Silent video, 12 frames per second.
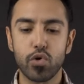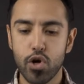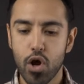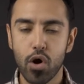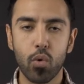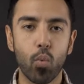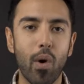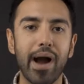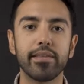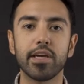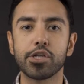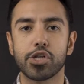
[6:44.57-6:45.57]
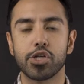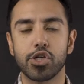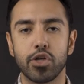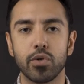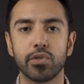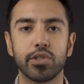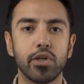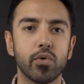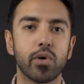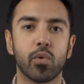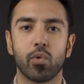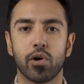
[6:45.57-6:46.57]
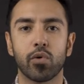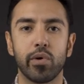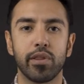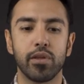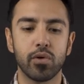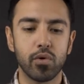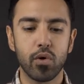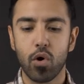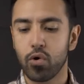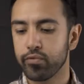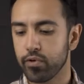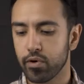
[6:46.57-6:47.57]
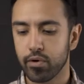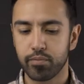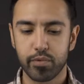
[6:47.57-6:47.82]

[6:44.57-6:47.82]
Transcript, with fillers: know why they should choose you and work with you over